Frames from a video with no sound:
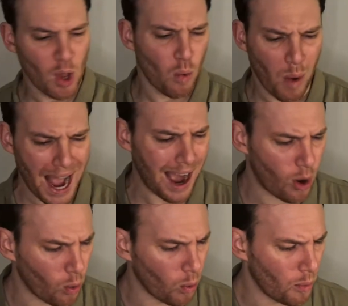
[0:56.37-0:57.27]

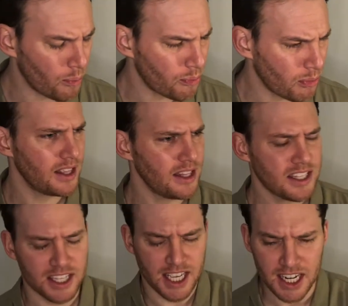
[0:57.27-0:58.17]
Wow. This
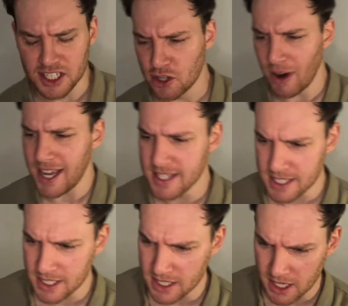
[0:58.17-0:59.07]
kid is
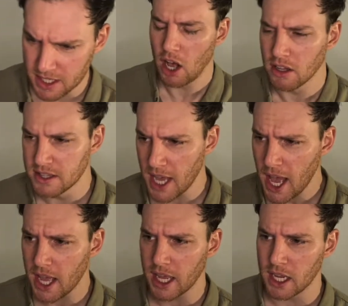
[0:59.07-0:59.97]
crazy. All
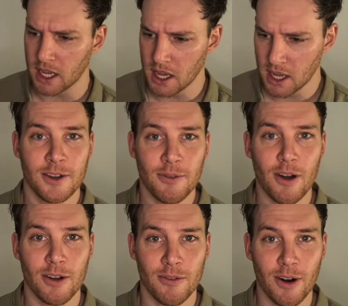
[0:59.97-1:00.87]
day.
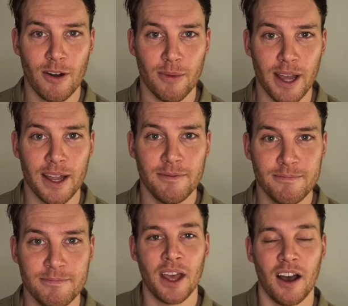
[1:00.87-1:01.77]
Rock and roll, man.
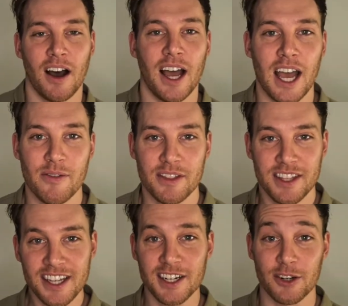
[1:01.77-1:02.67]
I have a
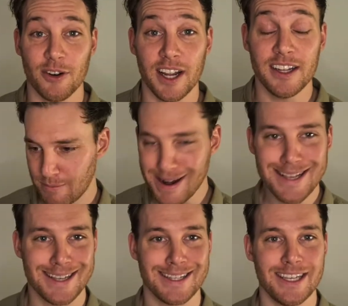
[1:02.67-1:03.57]
theater degree. Please
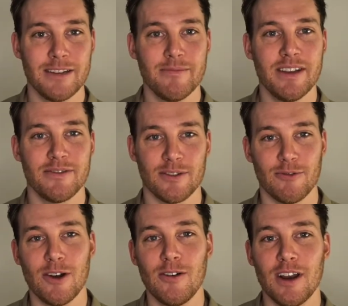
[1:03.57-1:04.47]
consider me for the
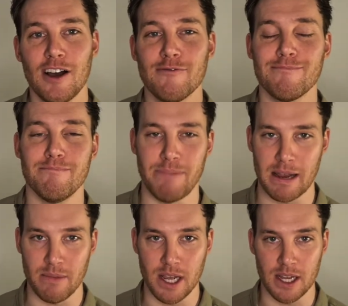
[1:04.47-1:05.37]
role of
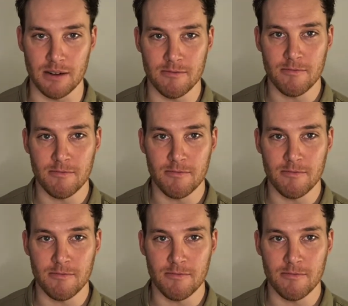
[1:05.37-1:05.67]
Batman.